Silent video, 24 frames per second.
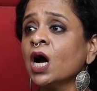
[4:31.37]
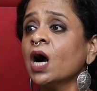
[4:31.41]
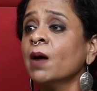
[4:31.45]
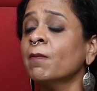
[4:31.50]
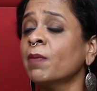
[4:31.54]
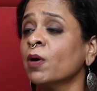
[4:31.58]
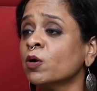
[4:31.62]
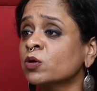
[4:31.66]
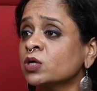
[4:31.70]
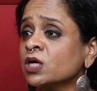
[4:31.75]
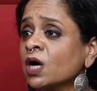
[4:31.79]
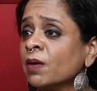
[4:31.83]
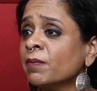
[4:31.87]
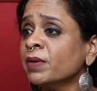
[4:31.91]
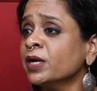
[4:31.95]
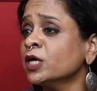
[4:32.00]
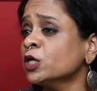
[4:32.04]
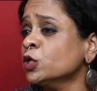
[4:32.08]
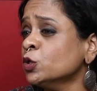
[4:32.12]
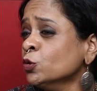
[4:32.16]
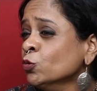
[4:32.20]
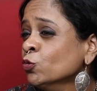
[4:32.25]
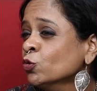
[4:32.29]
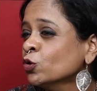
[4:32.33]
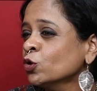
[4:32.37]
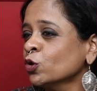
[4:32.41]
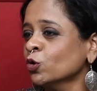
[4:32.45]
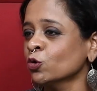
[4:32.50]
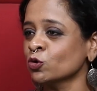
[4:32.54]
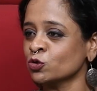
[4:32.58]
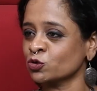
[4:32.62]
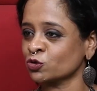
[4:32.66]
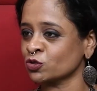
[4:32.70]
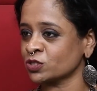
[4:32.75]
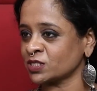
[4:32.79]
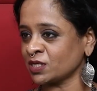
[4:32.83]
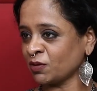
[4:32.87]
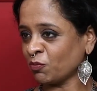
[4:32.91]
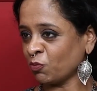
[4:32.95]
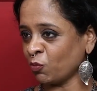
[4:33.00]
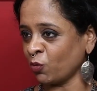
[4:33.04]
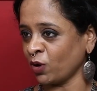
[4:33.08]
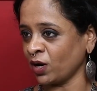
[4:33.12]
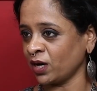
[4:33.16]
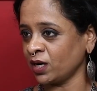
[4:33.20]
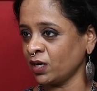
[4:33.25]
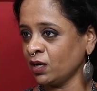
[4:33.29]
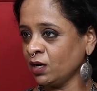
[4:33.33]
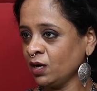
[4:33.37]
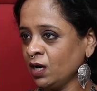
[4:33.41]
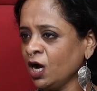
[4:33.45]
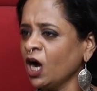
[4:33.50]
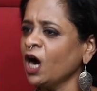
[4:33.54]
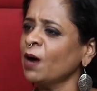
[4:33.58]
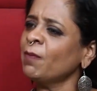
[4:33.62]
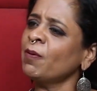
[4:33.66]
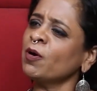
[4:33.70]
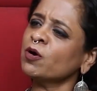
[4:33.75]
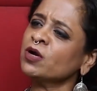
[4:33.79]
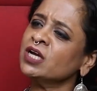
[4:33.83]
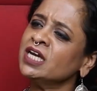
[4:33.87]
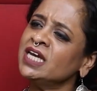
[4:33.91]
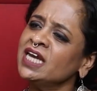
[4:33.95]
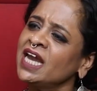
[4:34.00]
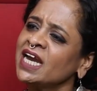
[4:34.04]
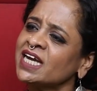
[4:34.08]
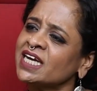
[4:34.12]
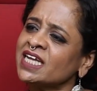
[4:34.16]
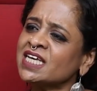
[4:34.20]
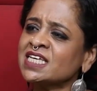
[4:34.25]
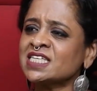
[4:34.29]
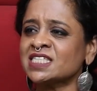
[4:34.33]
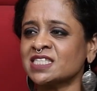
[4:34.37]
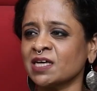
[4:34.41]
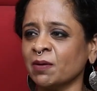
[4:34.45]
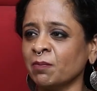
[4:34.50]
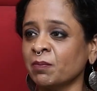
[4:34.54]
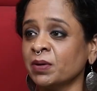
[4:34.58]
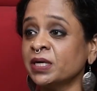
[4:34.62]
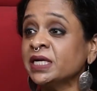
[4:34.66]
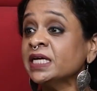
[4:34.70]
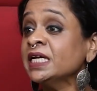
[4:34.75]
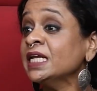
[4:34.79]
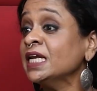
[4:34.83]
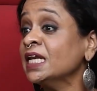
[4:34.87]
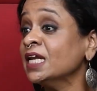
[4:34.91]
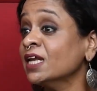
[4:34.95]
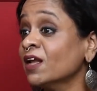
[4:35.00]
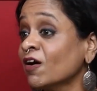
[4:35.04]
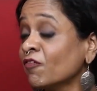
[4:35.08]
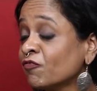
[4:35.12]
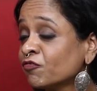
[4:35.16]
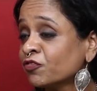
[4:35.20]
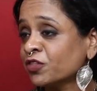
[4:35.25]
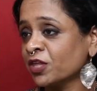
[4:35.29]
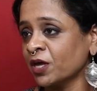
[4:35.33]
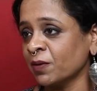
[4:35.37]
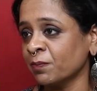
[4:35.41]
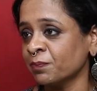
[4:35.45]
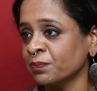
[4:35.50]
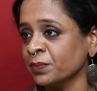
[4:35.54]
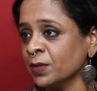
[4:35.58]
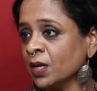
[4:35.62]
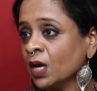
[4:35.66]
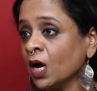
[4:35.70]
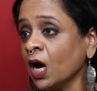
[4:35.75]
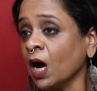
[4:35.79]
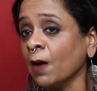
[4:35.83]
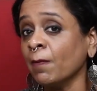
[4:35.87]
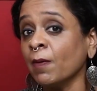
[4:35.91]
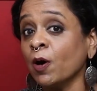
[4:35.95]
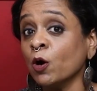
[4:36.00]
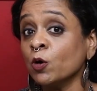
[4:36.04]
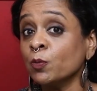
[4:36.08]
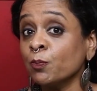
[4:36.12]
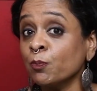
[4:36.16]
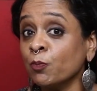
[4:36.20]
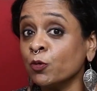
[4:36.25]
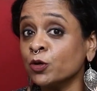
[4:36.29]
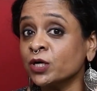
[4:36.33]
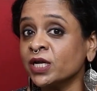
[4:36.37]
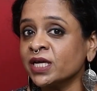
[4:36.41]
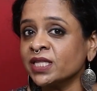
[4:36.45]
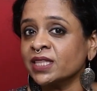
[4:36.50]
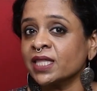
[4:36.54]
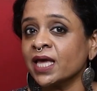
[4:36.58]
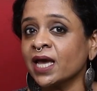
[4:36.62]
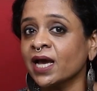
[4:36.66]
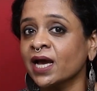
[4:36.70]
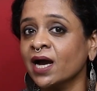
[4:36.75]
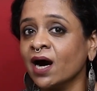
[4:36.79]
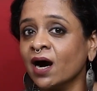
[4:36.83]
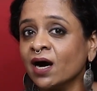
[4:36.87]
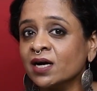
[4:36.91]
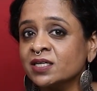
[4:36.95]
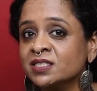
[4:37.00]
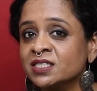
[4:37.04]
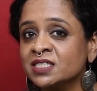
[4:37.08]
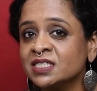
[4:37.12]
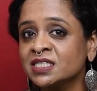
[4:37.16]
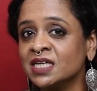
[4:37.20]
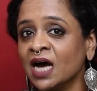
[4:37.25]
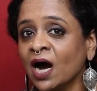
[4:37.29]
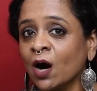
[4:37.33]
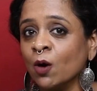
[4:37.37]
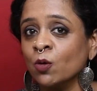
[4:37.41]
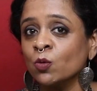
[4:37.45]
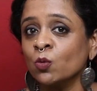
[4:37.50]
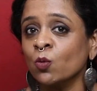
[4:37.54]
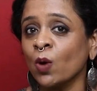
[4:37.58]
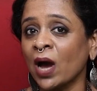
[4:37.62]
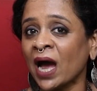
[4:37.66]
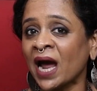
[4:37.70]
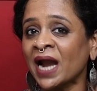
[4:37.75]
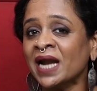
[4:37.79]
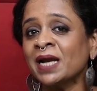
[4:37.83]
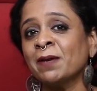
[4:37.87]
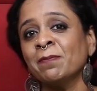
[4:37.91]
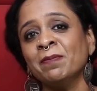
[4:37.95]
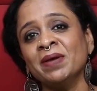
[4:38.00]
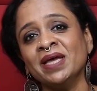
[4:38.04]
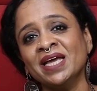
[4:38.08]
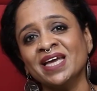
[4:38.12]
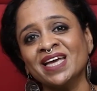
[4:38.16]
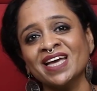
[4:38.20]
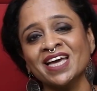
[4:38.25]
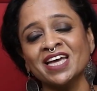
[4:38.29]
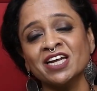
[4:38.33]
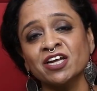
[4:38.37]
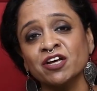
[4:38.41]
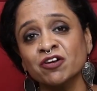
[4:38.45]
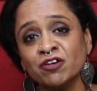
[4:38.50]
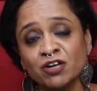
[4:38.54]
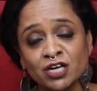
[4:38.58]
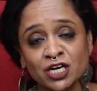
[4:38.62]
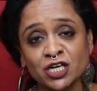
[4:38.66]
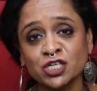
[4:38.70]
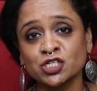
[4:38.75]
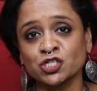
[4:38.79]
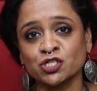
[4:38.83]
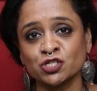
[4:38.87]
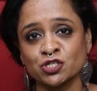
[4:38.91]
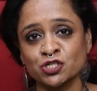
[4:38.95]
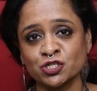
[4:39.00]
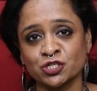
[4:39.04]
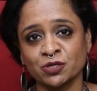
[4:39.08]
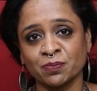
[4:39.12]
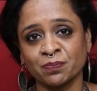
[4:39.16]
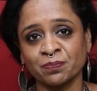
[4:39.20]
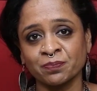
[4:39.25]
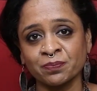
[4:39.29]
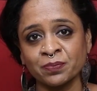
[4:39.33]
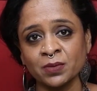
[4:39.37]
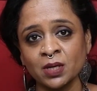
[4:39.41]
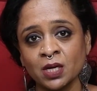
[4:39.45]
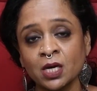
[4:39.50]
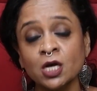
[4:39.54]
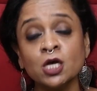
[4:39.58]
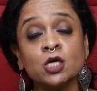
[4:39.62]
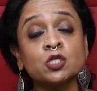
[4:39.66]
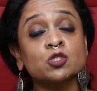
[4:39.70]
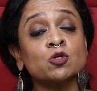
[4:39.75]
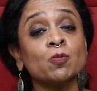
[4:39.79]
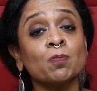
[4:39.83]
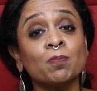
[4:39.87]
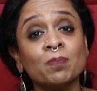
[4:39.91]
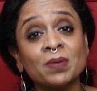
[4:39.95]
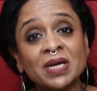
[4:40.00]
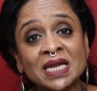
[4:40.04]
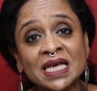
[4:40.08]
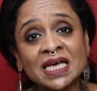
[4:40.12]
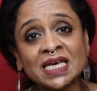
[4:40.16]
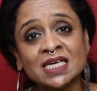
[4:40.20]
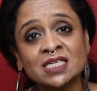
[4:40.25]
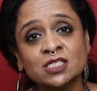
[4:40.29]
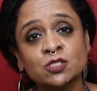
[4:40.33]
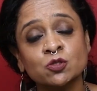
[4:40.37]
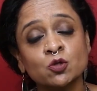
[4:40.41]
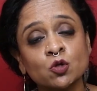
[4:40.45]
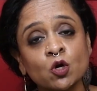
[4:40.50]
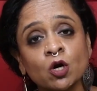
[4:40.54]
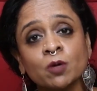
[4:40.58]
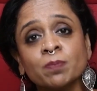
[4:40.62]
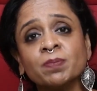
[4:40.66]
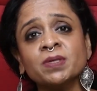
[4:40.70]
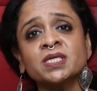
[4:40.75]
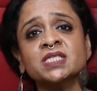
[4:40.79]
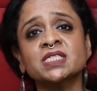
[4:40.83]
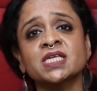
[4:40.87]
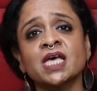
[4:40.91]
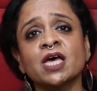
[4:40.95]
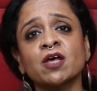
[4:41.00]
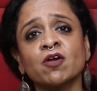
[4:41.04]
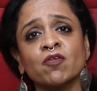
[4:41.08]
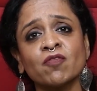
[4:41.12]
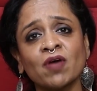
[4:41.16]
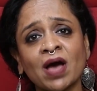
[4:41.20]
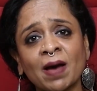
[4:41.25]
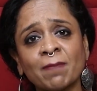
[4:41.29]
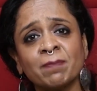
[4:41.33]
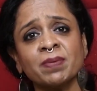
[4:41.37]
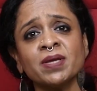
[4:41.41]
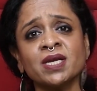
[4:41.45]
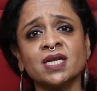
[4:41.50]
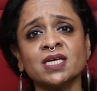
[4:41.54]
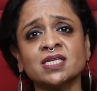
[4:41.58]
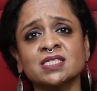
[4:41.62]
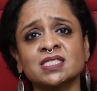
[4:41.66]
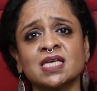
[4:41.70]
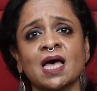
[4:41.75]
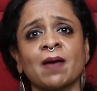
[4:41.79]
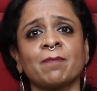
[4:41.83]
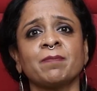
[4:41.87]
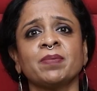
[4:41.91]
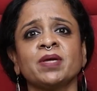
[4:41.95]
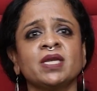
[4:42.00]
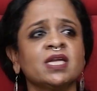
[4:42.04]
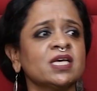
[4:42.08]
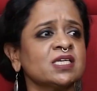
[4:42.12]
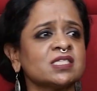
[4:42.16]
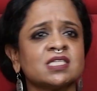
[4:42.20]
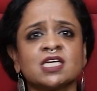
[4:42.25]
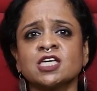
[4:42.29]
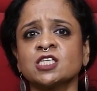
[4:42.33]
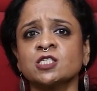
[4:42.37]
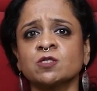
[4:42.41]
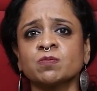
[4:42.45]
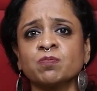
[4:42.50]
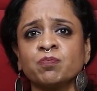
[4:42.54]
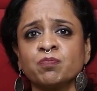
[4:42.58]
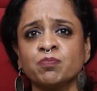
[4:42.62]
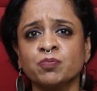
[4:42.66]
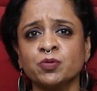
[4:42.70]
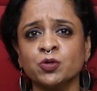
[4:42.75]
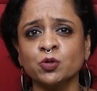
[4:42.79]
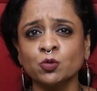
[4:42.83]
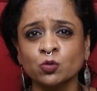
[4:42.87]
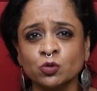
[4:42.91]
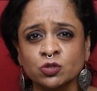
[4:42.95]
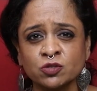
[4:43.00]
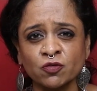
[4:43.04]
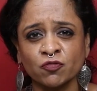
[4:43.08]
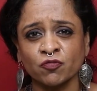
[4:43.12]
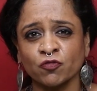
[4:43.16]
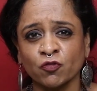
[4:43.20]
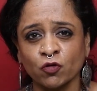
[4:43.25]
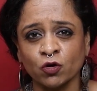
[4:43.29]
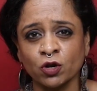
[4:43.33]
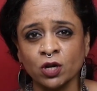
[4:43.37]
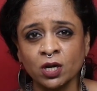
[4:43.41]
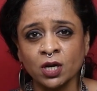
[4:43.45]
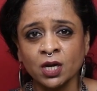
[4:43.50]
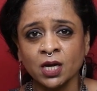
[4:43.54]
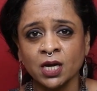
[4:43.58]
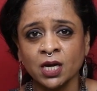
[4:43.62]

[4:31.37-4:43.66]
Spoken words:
about coming too close to someone, about letting somebody love them, about putting their guards down and being in a relationship. So please do not be scared of happiness. Happiness is beautiful,